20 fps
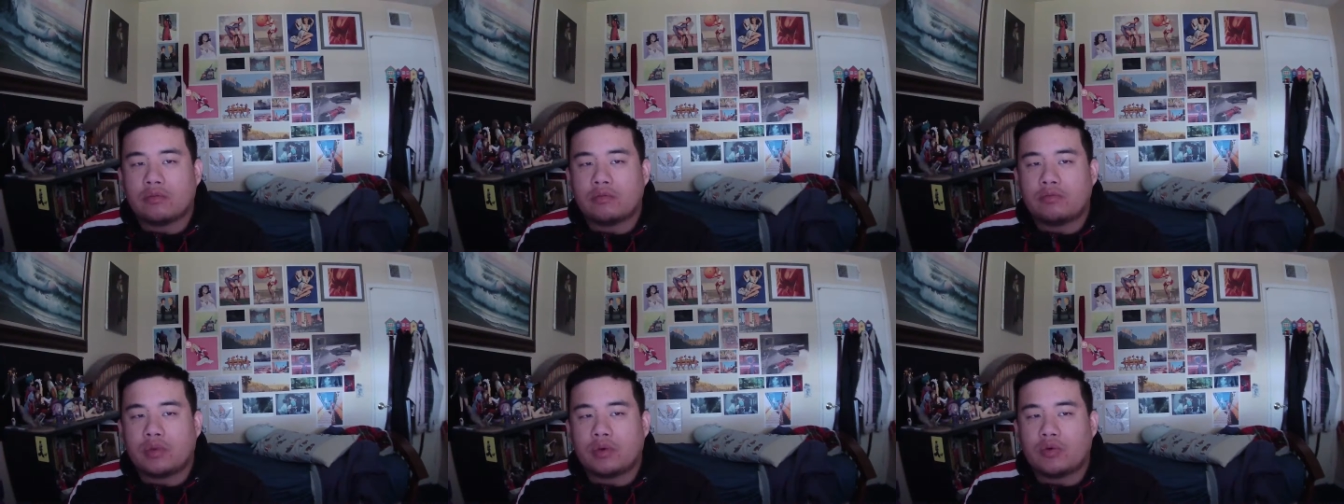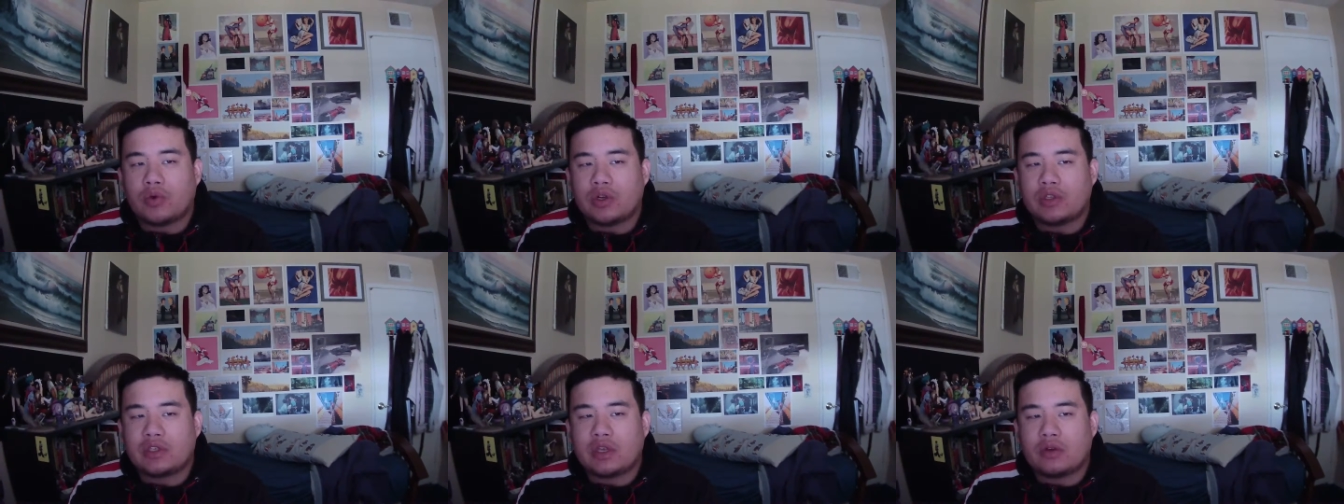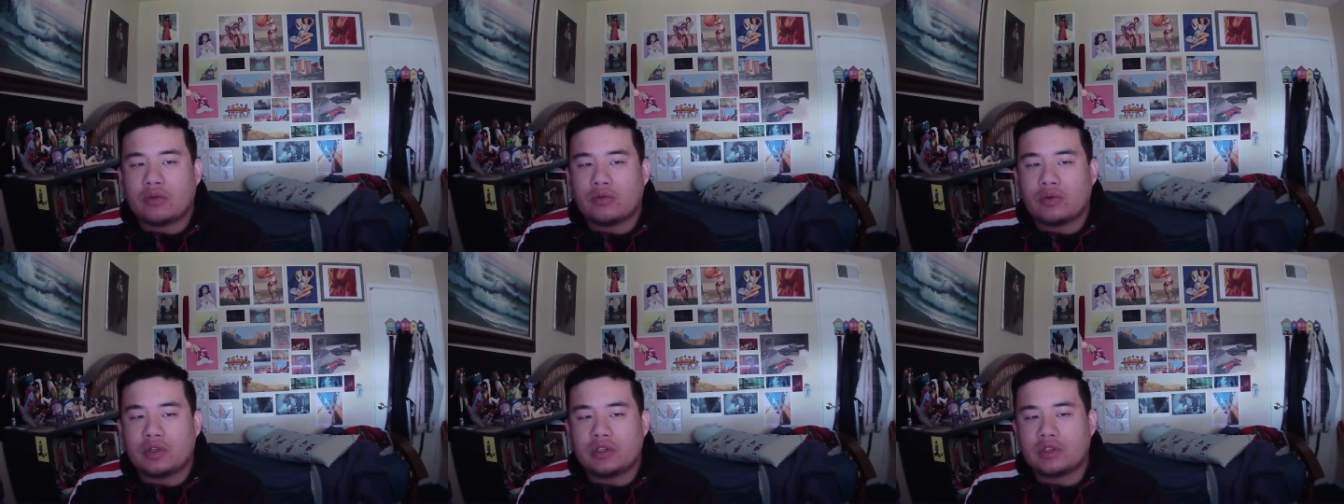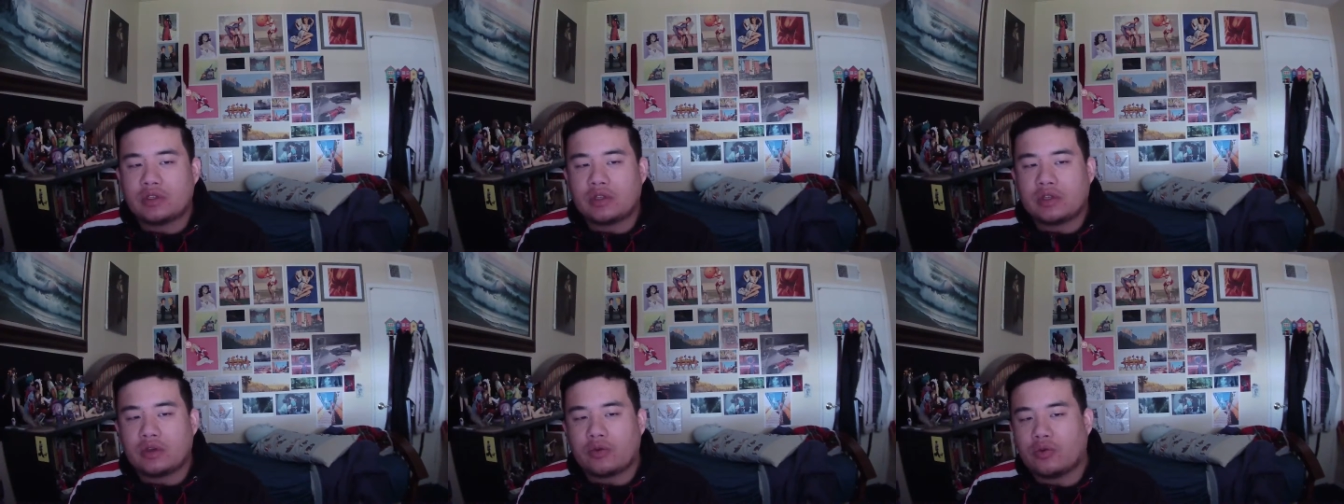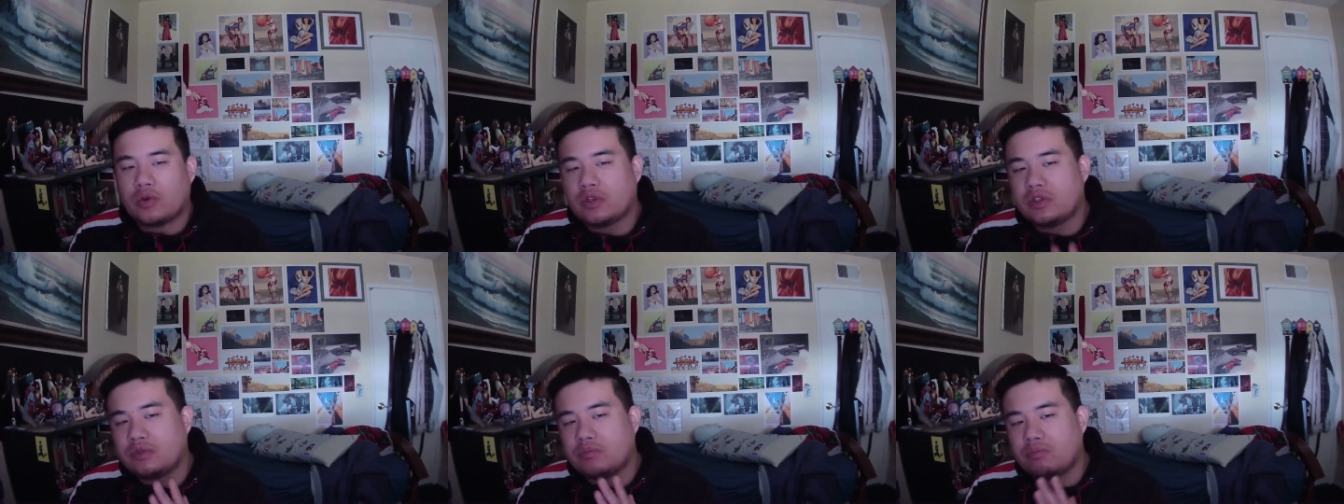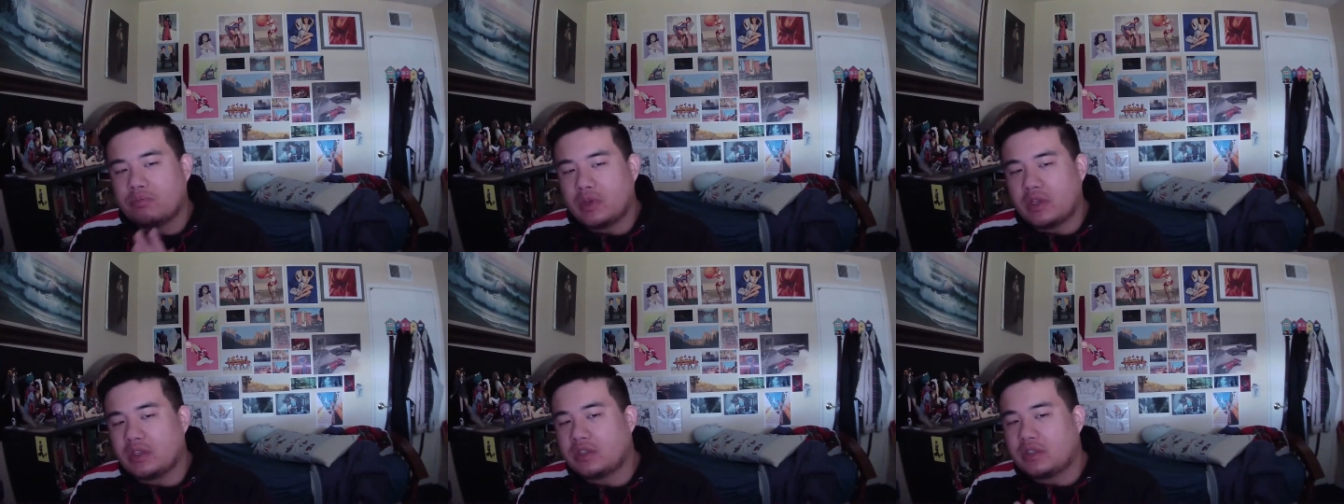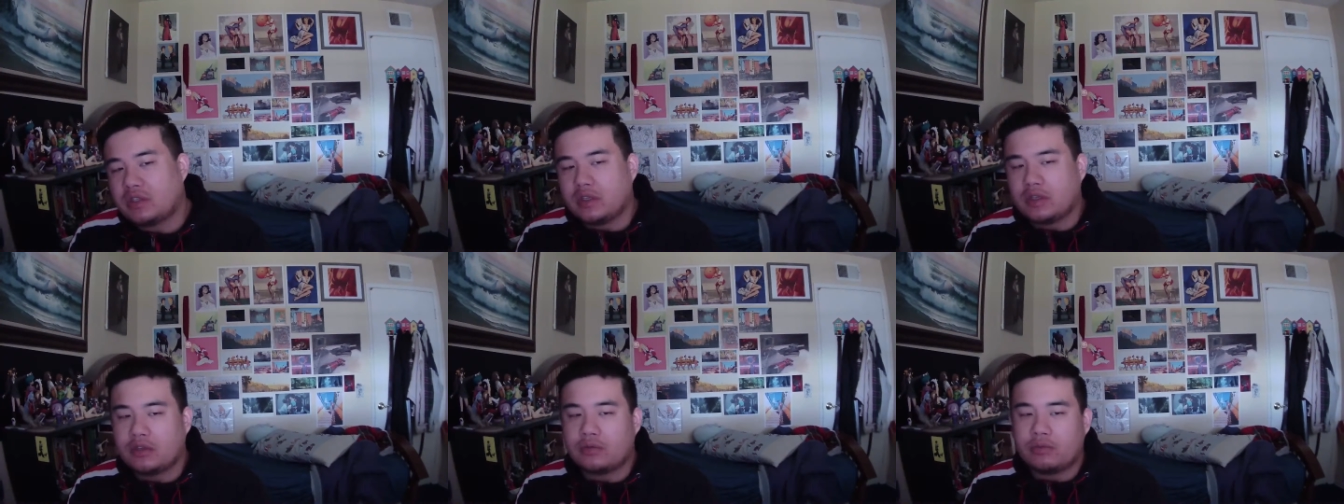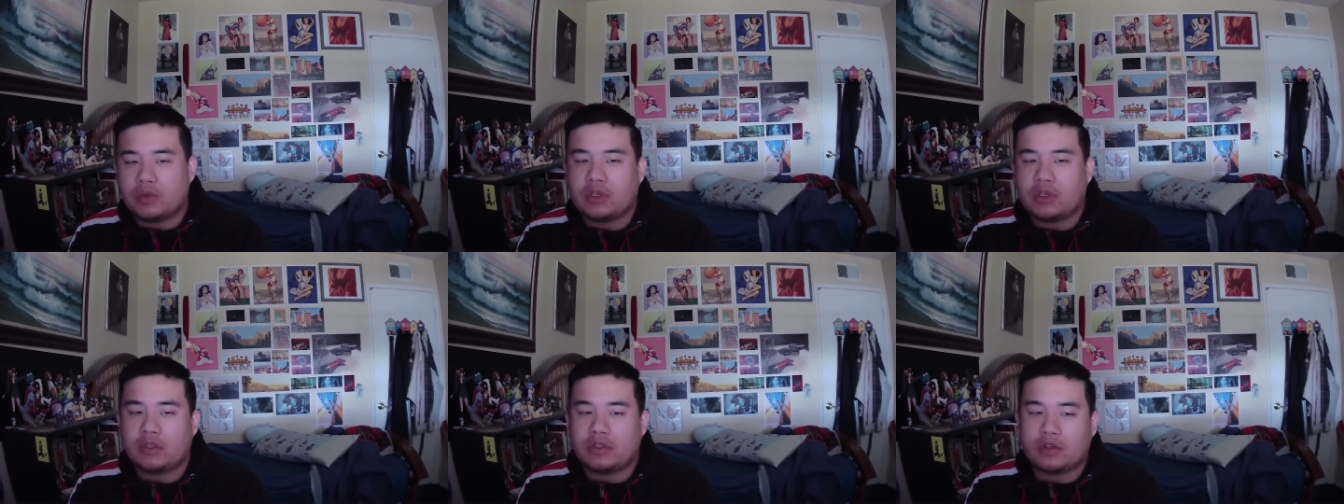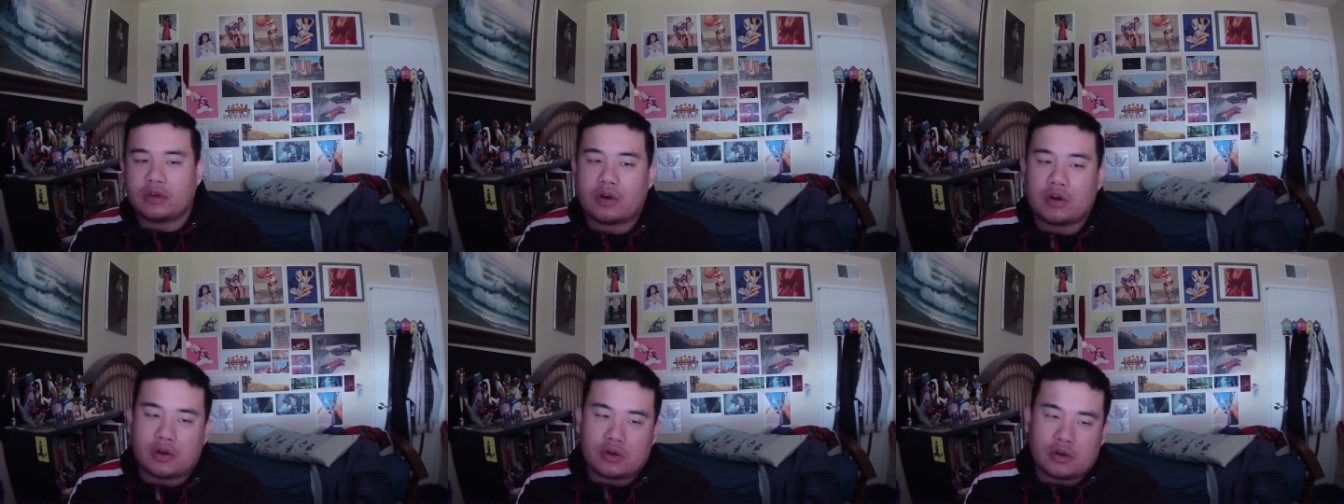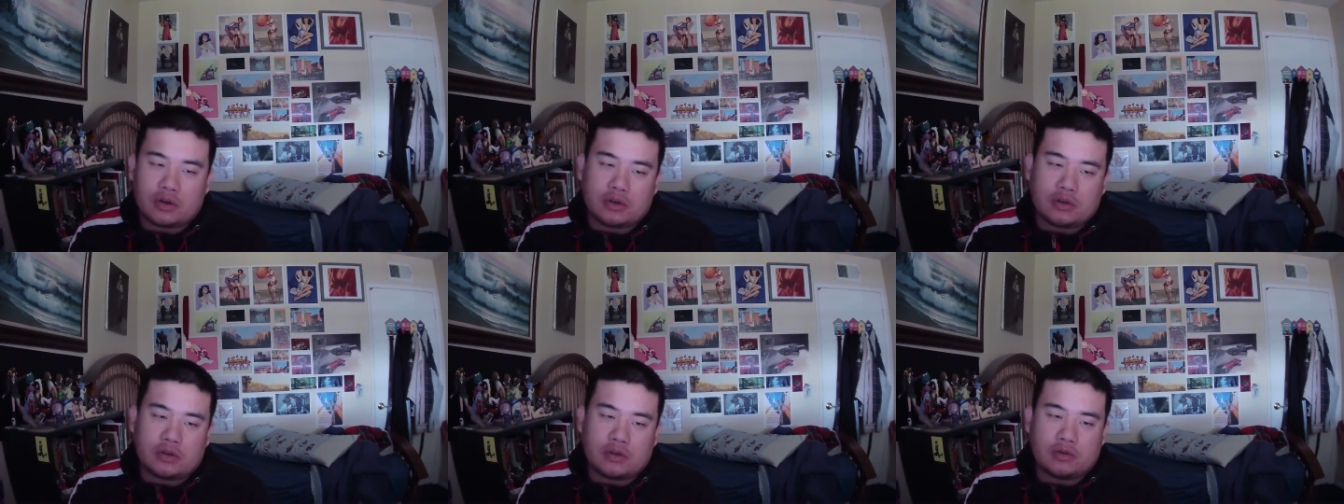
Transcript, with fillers: but what is that? What is like? What does instinct mean to art?